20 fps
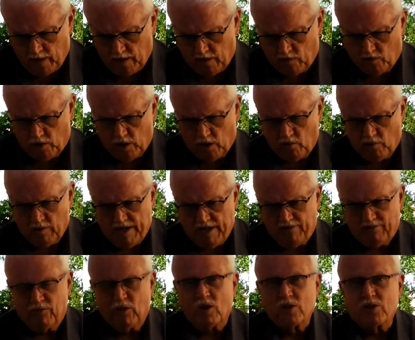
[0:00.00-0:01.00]
We're going to
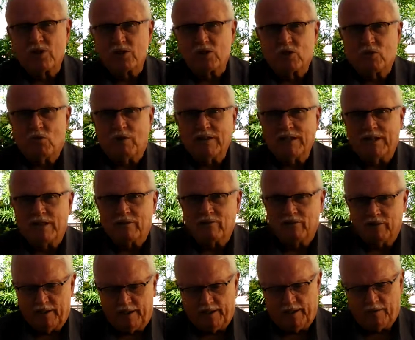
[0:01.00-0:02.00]
read verses
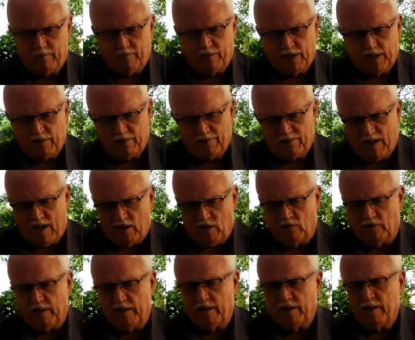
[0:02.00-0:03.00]
twenty-three and
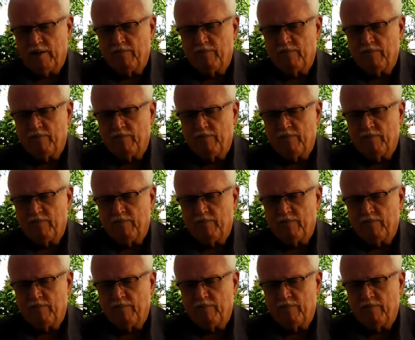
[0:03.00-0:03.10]
following.